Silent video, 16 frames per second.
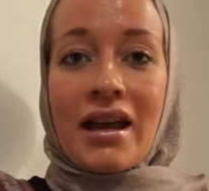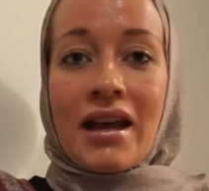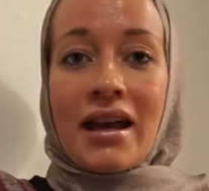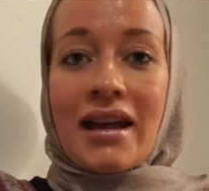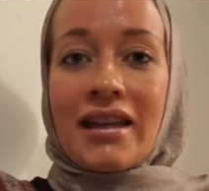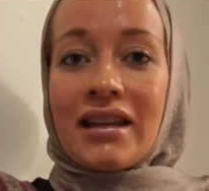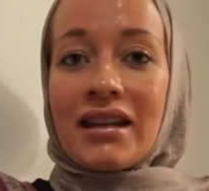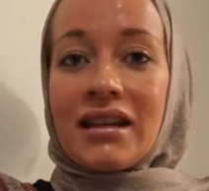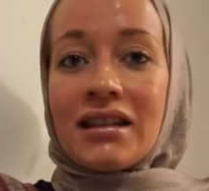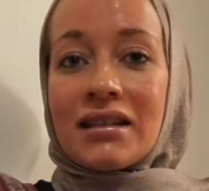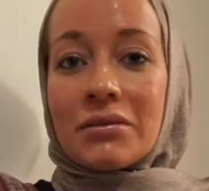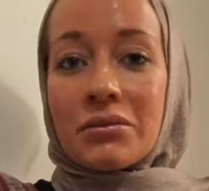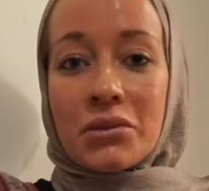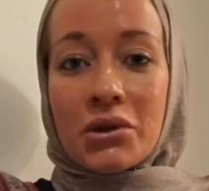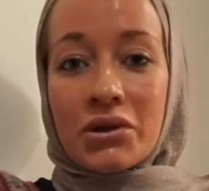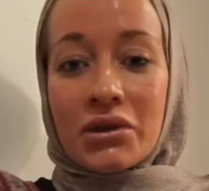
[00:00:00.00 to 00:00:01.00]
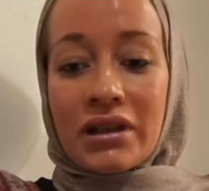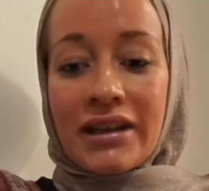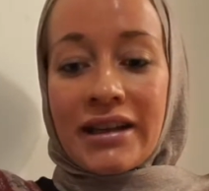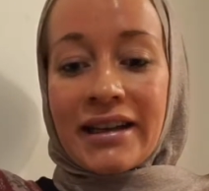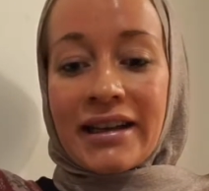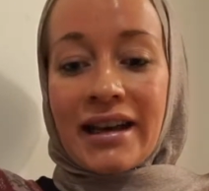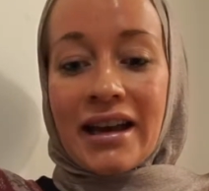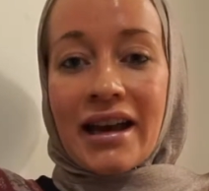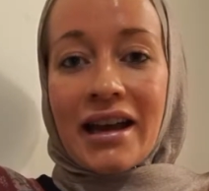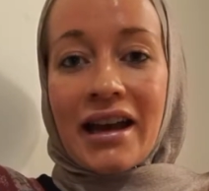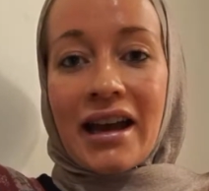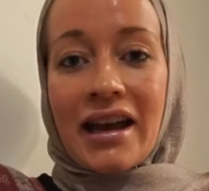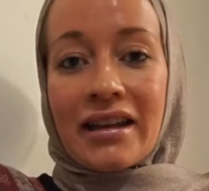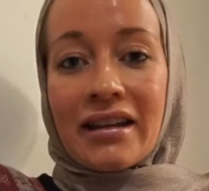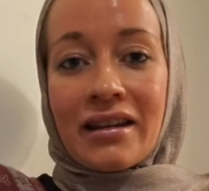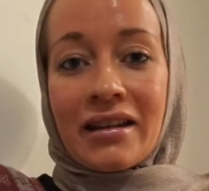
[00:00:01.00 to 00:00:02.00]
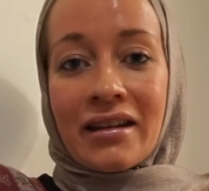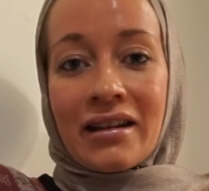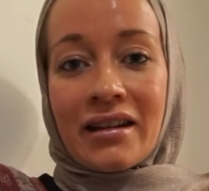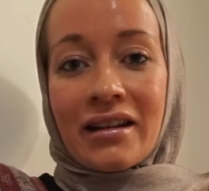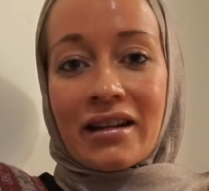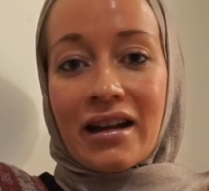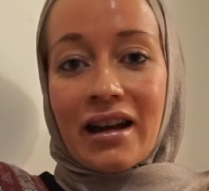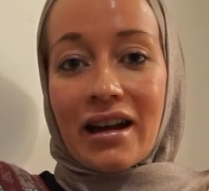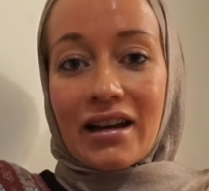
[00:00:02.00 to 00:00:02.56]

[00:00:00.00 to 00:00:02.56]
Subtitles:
And then in the morning I had a